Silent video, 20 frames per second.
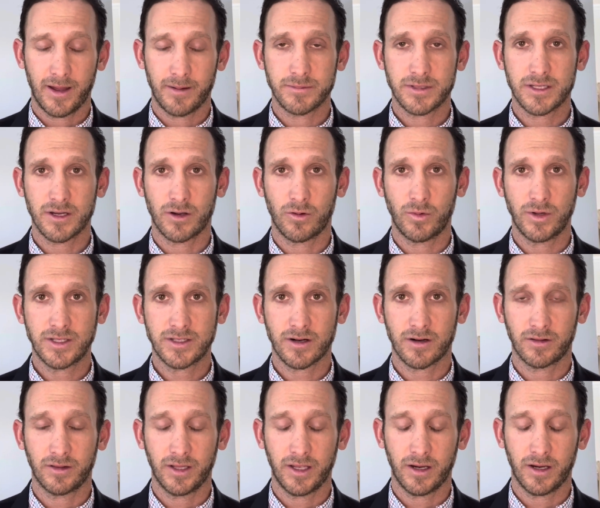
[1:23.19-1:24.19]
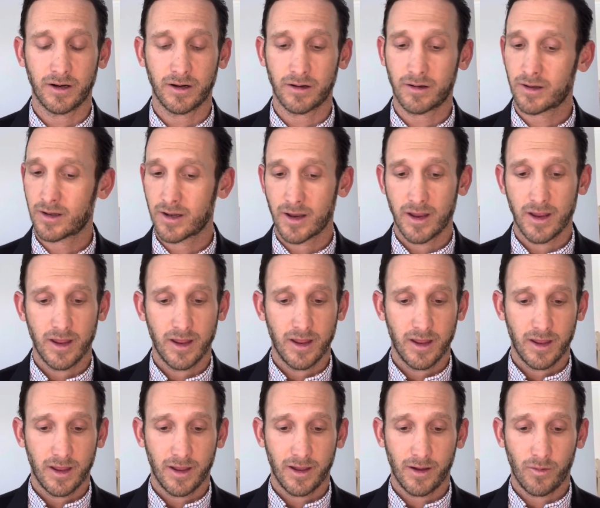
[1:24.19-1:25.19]
So we certainly are
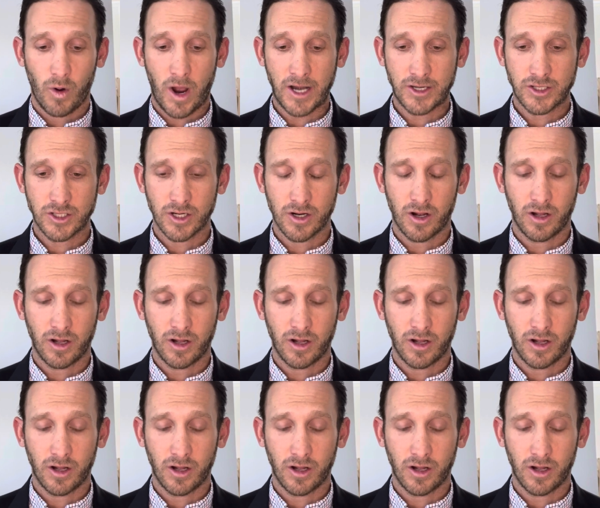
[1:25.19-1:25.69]
watching